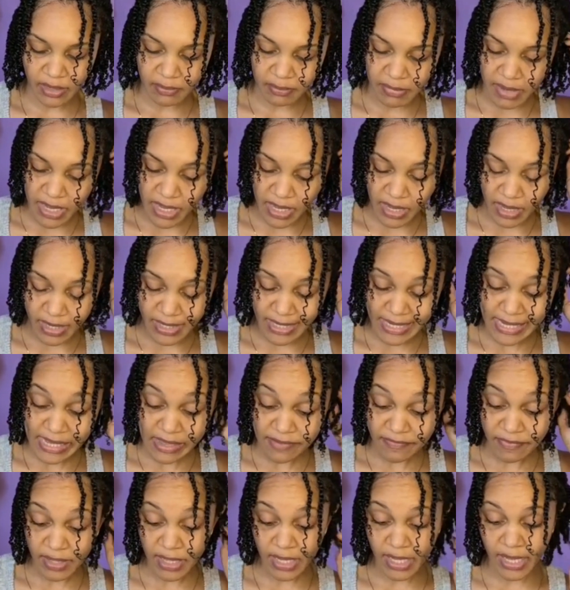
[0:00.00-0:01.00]
making an
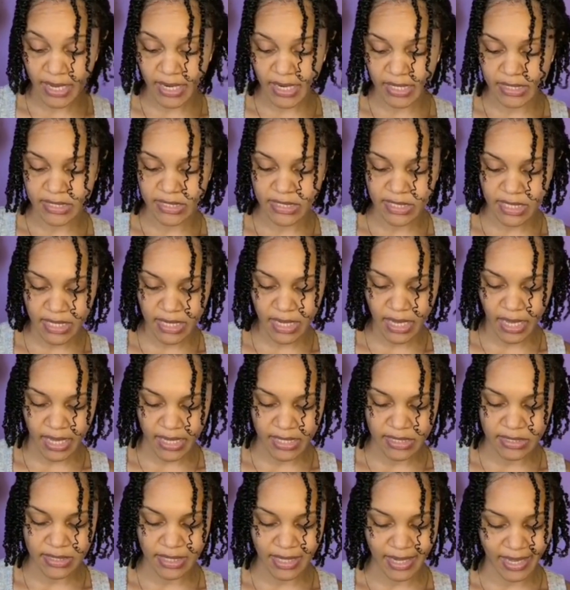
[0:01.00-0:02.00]
even line as thick as
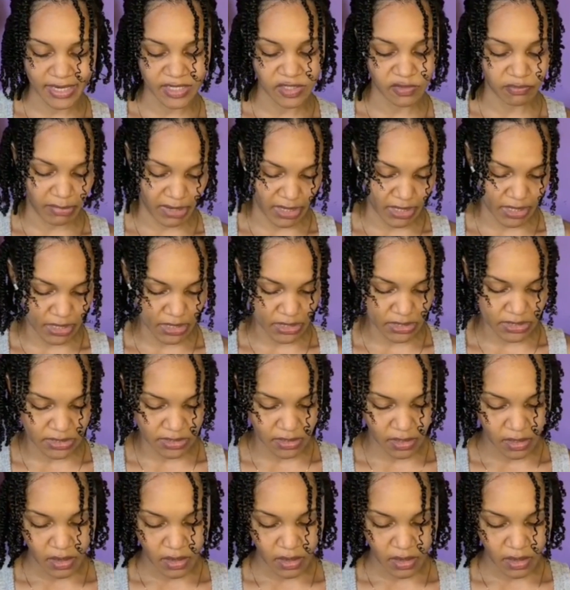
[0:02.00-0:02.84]
the lash magnets.